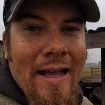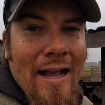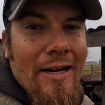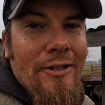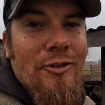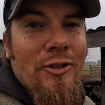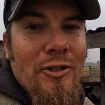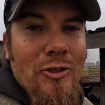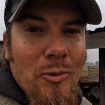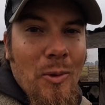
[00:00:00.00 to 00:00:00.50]

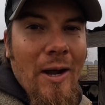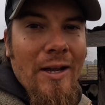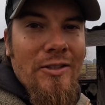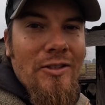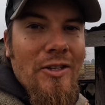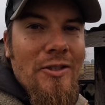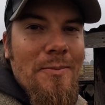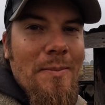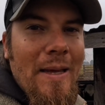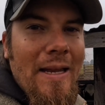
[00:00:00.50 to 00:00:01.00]
actually
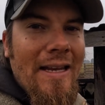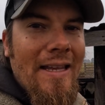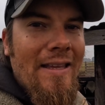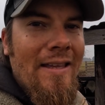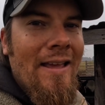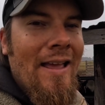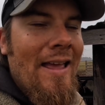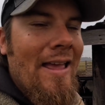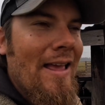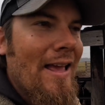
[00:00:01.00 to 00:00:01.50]
twice as
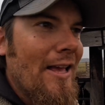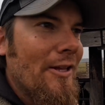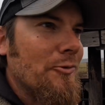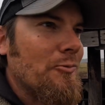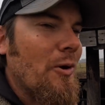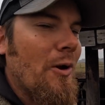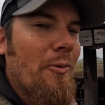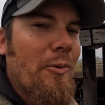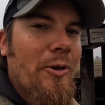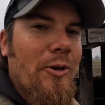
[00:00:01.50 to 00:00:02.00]
many
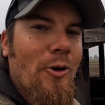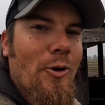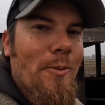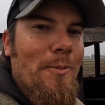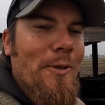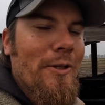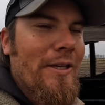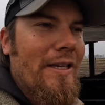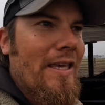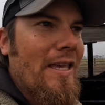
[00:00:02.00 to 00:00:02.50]
as what we
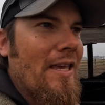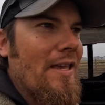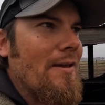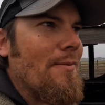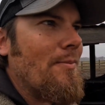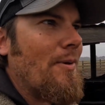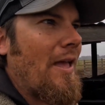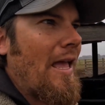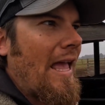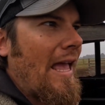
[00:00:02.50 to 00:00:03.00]
normally
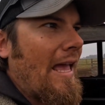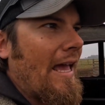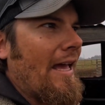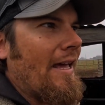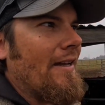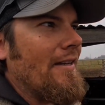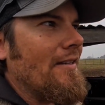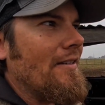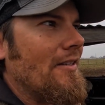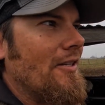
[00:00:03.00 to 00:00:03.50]
keep,
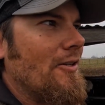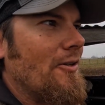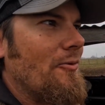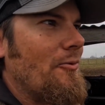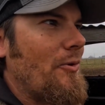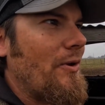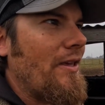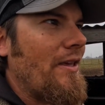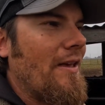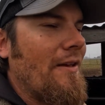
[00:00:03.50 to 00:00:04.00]
and
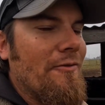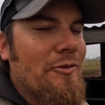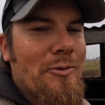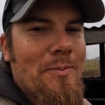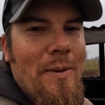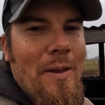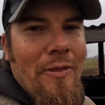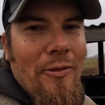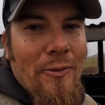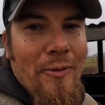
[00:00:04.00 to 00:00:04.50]
we have
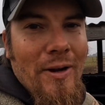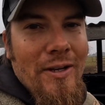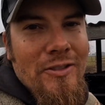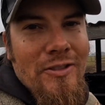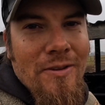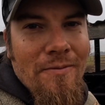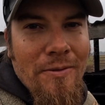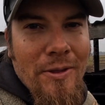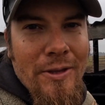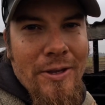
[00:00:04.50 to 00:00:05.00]
spent the
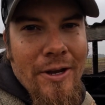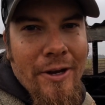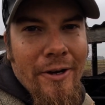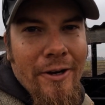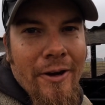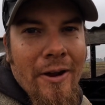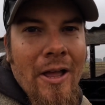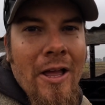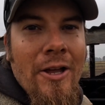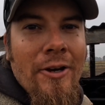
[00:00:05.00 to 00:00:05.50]
rest of the
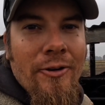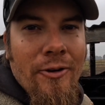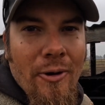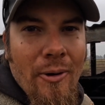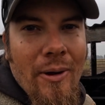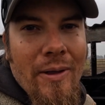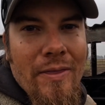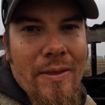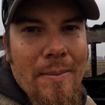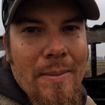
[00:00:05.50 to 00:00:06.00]
year
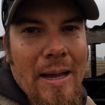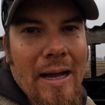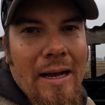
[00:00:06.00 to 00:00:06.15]
growing them